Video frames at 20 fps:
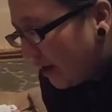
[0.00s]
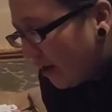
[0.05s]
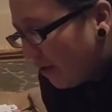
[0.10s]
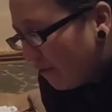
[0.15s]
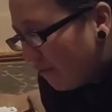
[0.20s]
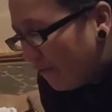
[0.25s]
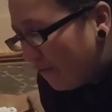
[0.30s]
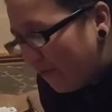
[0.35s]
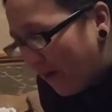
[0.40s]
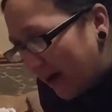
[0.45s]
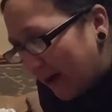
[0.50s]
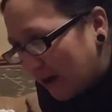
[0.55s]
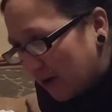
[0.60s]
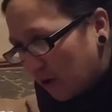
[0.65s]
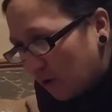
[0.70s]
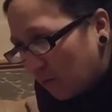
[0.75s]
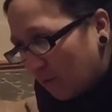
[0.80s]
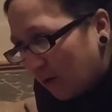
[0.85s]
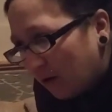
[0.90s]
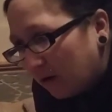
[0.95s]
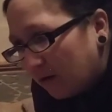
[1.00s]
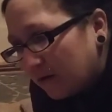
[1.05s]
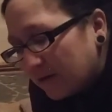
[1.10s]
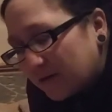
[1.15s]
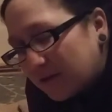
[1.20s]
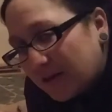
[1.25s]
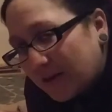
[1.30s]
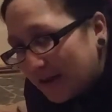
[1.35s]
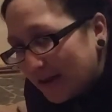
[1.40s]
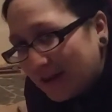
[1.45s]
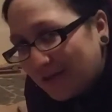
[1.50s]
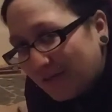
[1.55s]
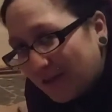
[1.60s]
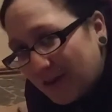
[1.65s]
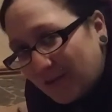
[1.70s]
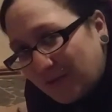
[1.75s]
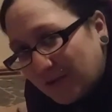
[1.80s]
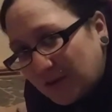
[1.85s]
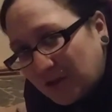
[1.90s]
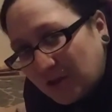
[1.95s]
find a world, even
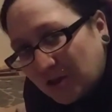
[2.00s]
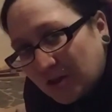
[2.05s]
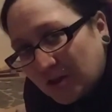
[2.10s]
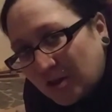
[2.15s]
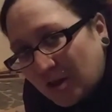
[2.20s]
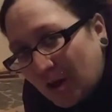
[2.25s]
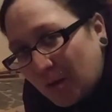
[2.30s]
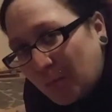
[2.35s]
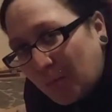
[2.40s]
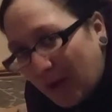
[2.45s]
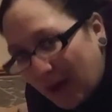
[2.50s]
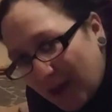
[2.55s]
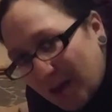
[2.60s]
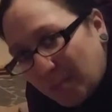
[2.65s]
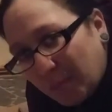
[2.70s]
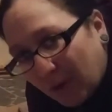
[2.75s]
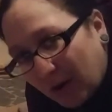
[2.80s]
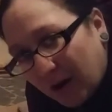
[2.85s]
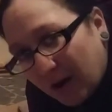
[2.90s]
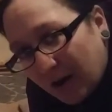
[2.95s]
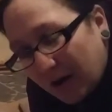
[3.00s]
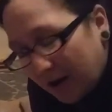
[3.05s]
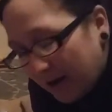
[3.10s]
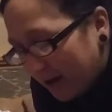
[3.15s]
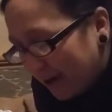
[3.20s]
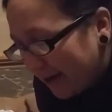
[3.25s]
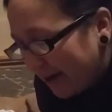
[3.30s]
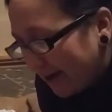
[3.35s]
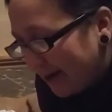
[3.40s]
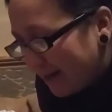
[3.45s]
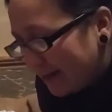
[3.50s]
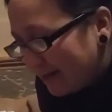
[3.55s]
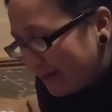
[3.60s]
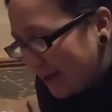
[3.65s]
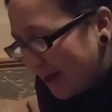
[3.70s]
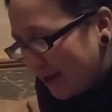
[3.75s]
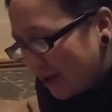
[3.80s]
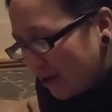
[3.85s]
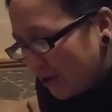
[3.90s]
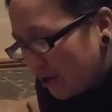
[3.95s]
if it's just on paper,
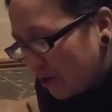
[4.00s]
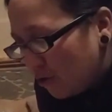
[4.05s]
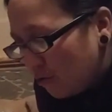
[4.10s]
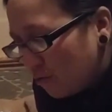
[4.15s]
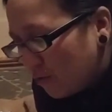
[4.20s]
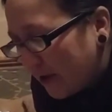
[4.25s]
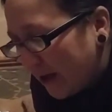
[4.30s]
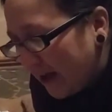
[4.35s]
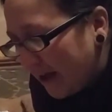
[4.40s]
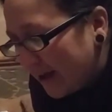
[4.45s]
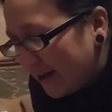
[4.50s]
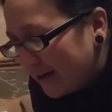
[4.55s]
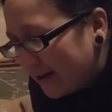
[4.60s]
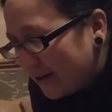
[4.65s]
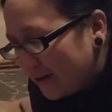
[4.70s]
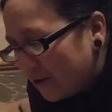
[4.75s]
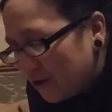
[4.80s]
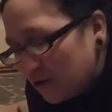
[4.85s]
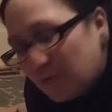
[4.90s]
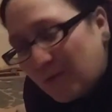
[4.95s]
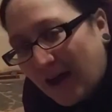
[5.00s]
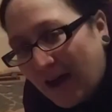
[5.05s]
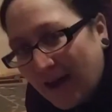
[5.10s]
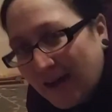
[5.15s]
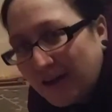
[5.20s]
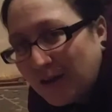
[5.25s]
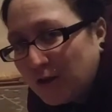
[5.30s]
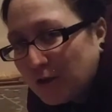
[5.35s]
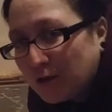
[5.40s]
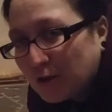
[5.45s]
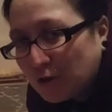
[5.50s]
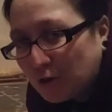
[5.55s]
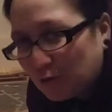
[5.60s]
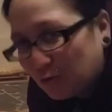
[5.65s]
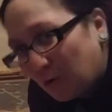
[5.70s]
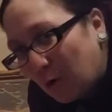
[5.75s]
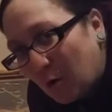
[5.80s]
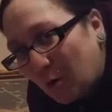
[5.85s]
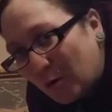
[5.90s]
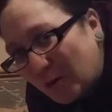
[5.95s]
that you can
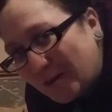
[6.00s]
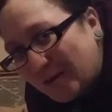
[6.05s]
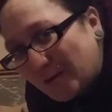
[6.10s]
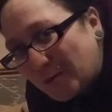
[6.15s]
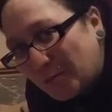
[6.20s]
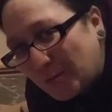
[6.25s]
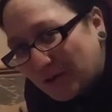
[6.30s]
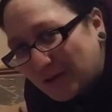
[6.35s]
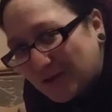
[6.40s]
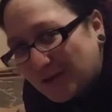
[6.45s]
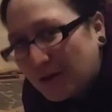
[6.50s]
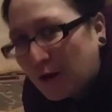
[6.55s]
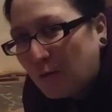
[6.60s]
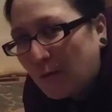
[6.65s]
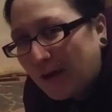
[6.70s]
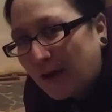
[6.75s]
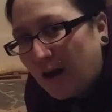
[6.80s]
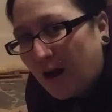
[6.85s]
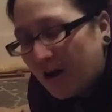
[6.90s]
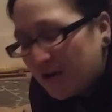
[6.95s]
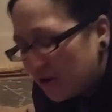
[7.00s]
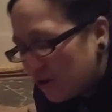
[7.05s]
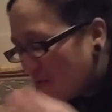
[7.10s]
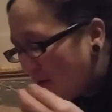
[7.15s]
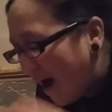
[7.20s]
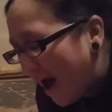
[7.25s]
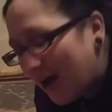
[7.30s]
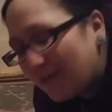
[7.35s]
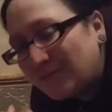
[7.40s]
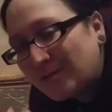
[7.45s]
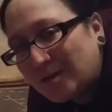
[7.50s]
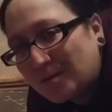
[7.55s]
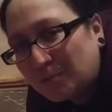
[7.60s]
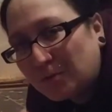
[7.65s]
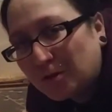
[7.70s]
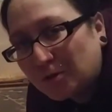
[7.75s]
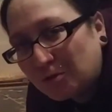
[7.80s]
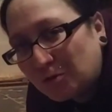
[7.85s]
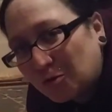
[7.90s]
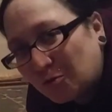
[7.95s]
control what's going on. You have some
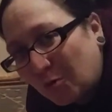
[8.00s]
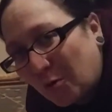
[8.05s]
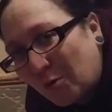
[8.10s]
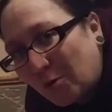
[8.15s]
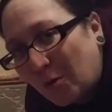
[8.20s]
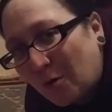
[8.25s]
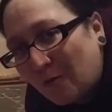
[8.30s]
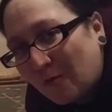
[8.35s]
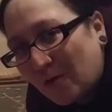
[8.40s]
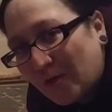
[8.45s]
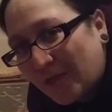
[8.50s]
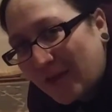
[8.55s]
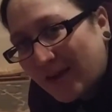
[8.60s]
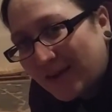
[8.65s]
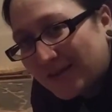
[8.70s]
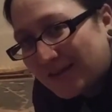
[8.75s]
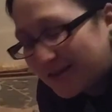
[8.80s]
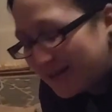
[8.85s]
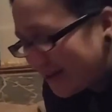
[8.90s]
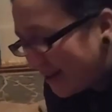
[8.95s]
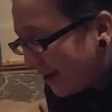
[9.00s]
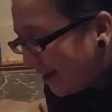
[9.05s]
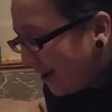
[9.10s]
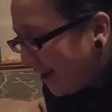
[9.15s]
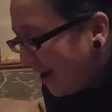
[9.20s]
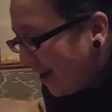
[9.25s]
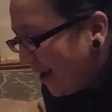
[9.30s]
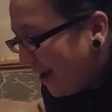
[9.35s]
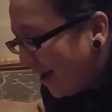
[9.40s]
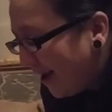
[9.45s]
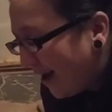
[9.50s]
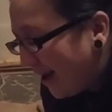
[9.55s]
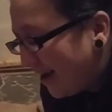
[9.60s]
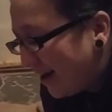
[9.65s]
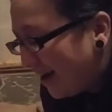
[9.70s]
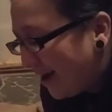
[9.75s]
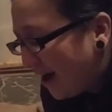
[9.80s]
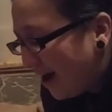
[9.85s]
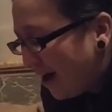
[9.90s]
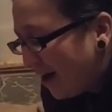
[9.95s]
control over this.
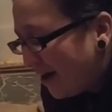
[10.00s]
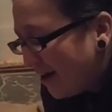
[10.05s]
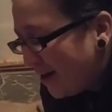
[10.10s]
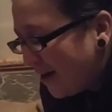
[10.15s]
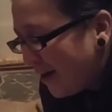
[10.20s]
And that